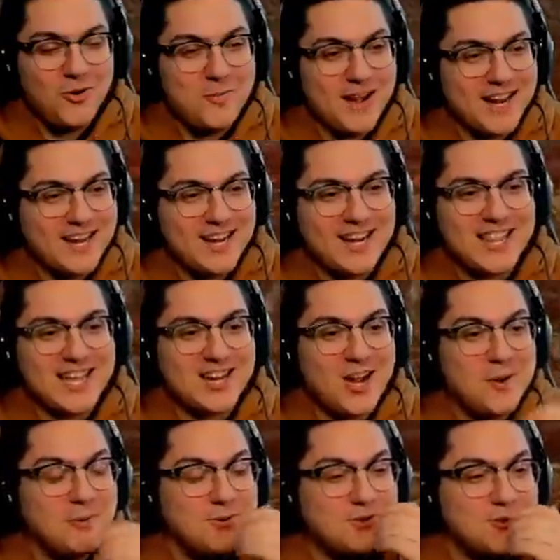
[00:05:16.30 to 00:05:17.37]
Oh my god,
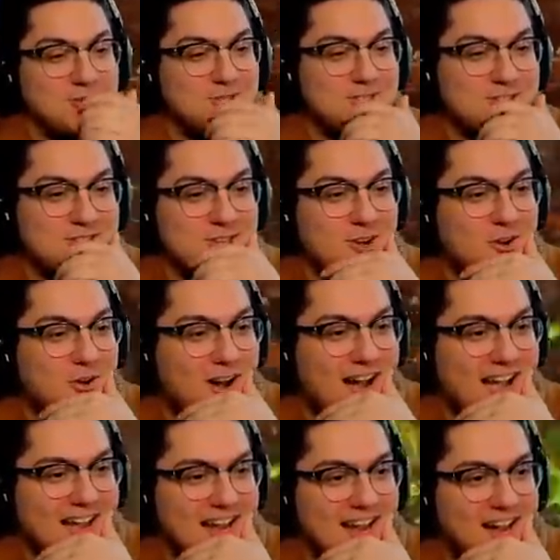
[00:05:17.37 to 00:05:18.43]
that is going so
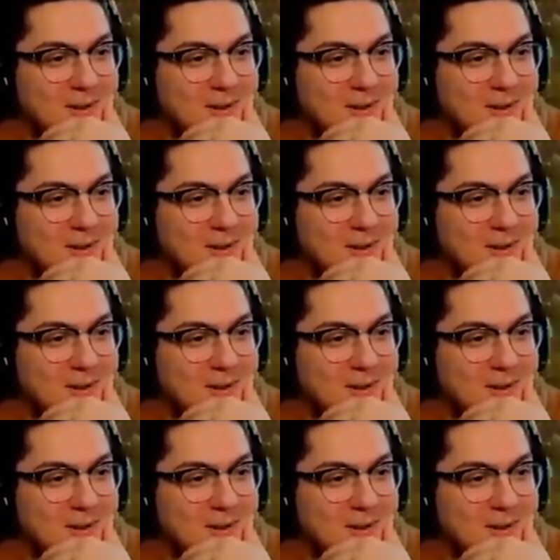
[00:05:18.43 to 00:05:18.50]
high